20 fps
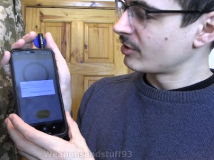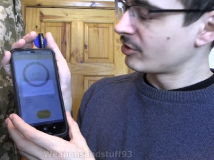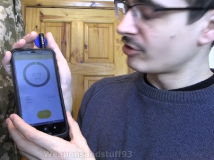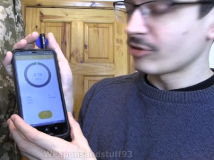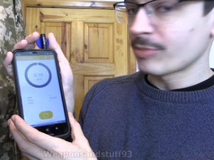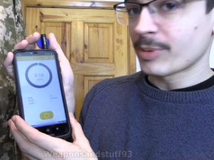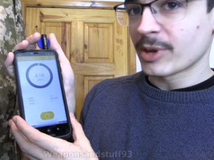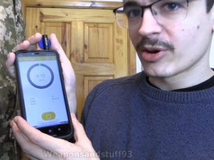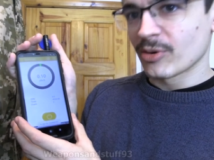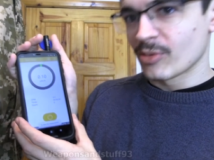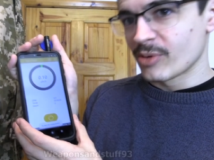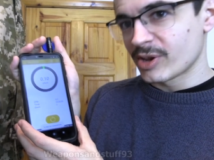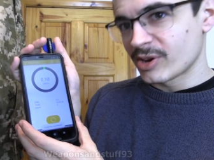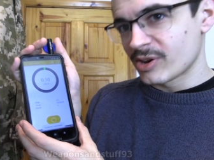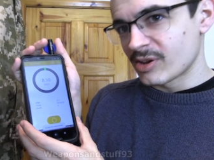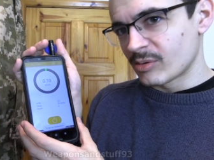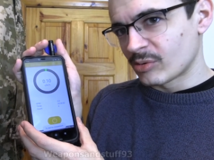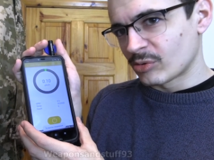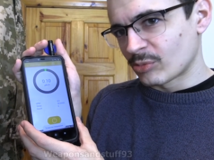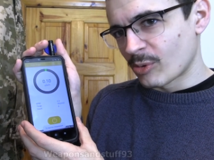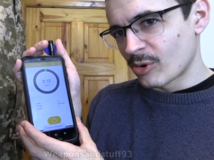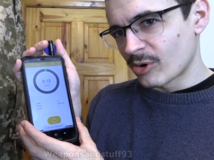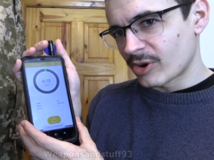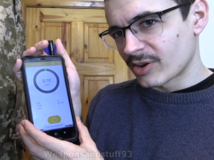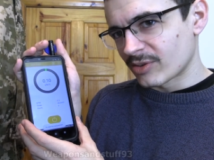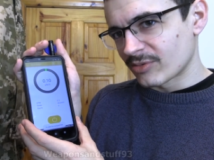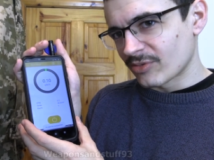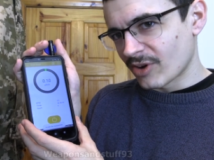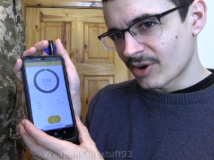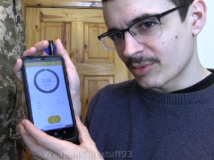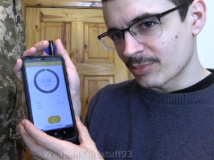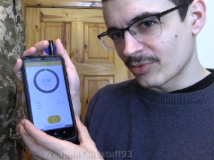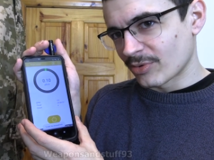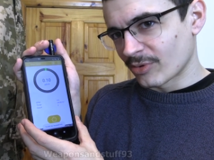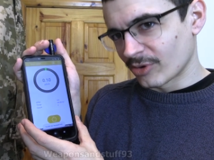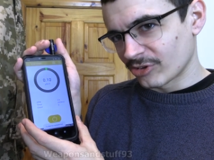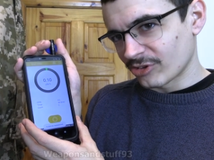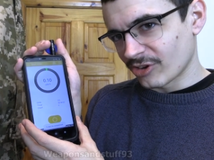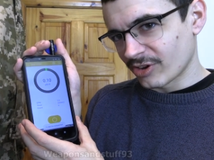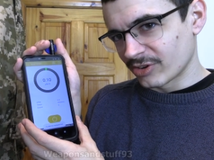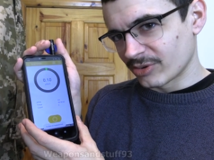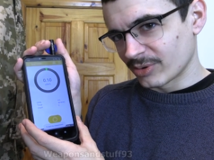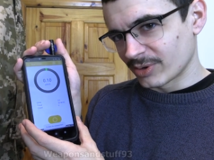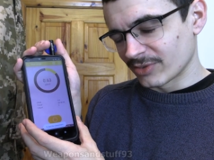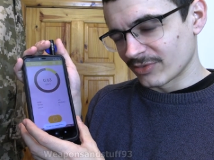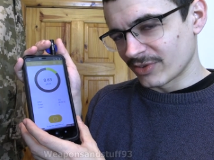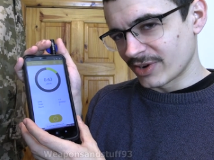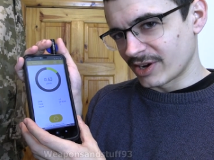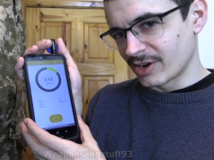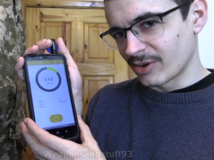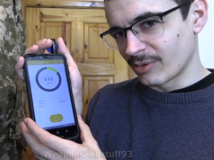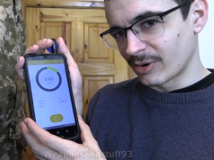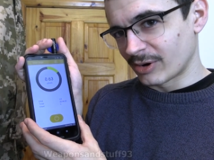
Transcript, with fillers: It's a bit annoying that it was working fine before I started doing the video,